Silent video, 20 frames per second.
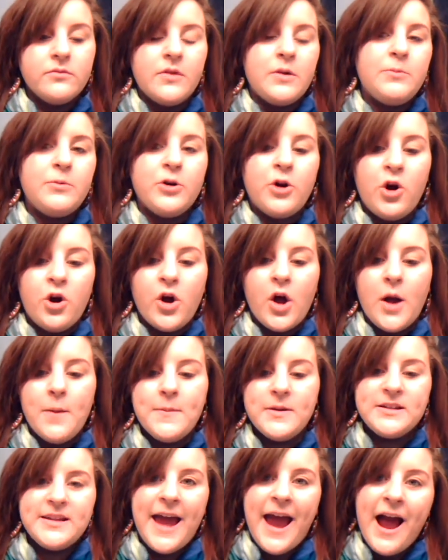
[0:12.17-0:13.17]
I'm going to call it a
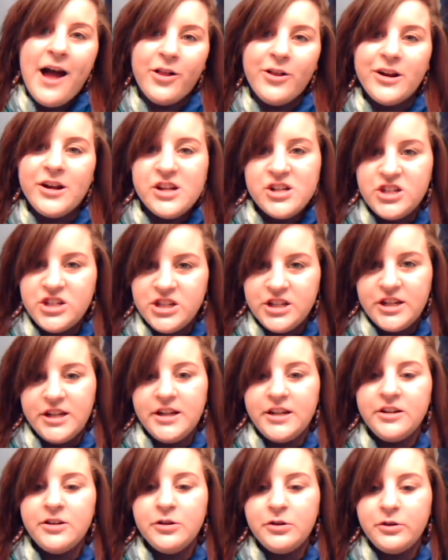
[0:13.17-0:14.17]
metallic
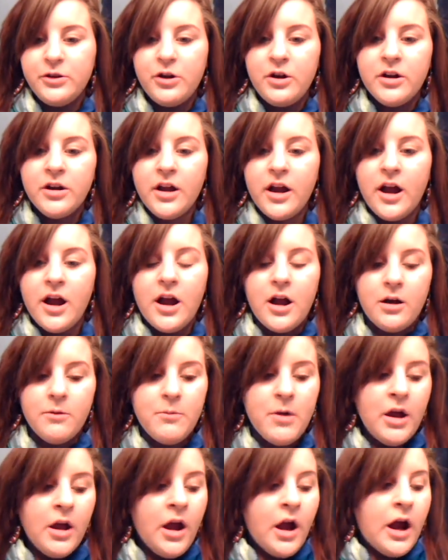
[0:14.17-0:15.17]
sheen look.
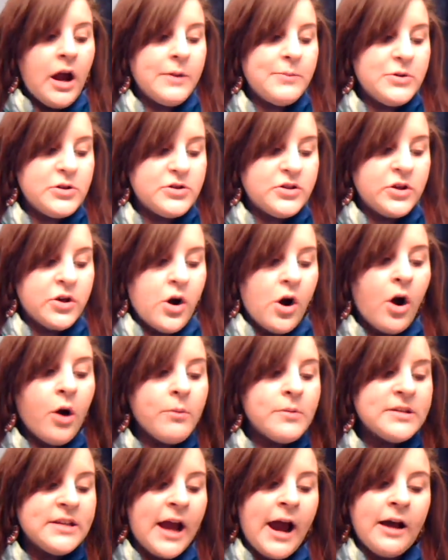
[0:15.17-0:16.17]
Um, I'm using
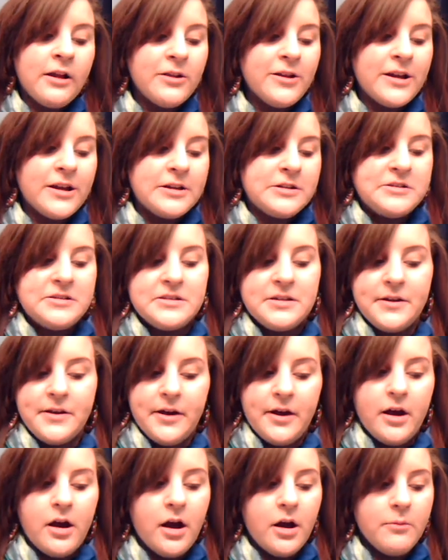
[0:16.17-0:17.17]
all metallics,
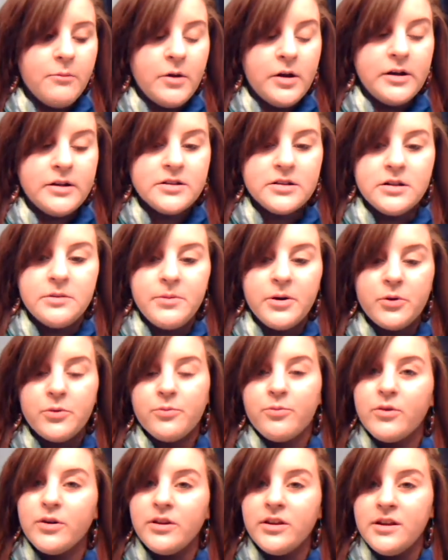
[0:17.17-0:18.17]
um, and it's going to be a
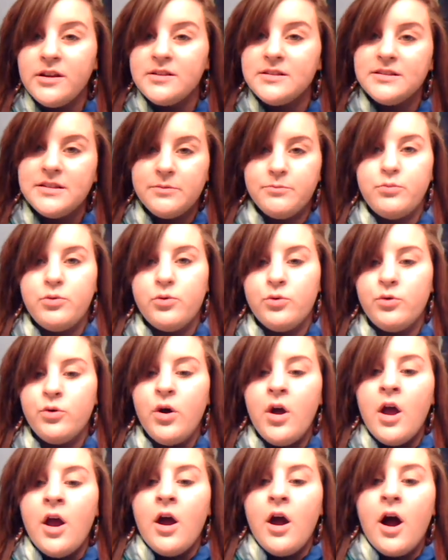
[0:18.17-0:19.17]
really
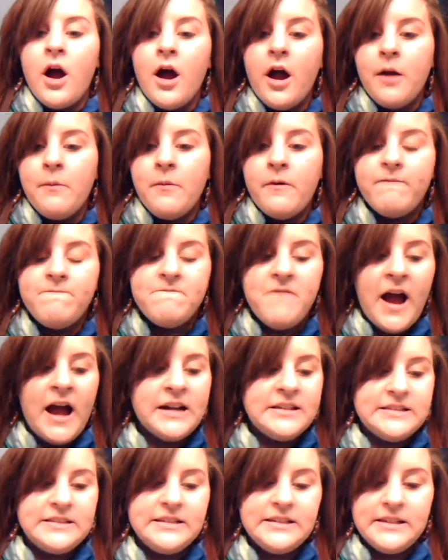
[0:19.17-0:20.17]
simple, um,
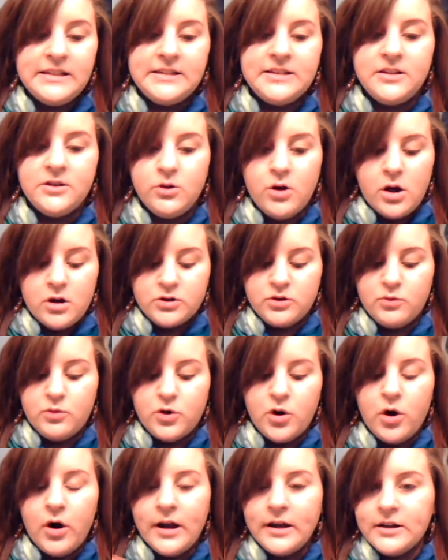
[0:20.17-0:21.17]
fast and easy look. So
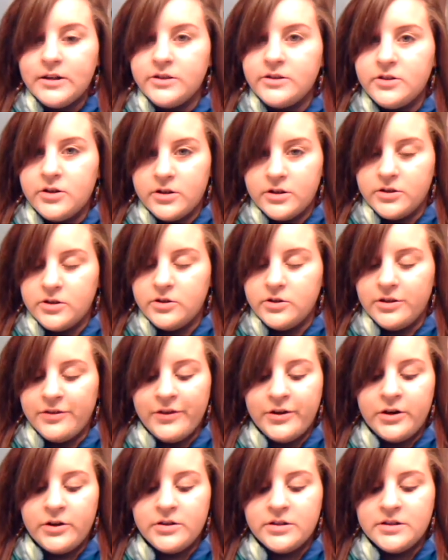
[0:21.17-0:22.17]
we'll go ahead and get started so this
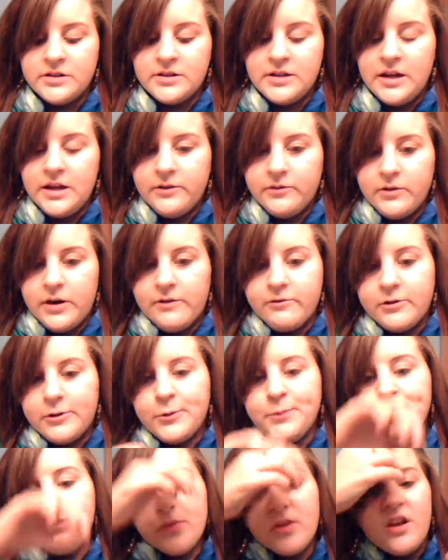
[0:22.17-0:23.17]
video doesn't take
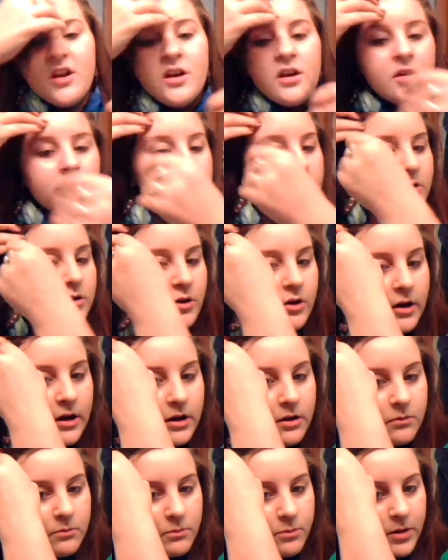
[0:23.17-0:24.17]
forever. I'm going to go
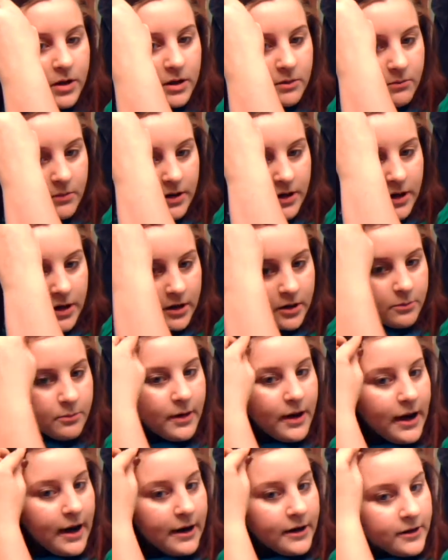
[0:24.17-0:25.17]
ahead and pin my hair
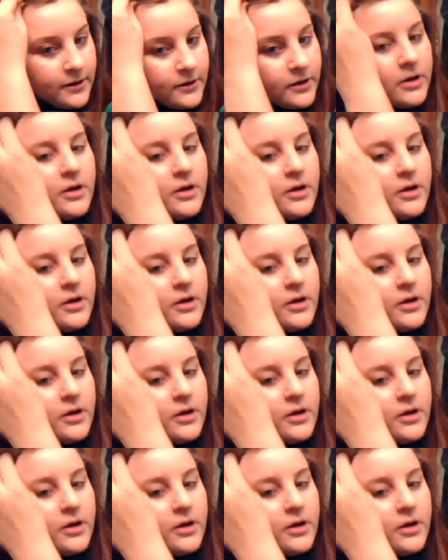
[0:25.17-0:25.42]
back.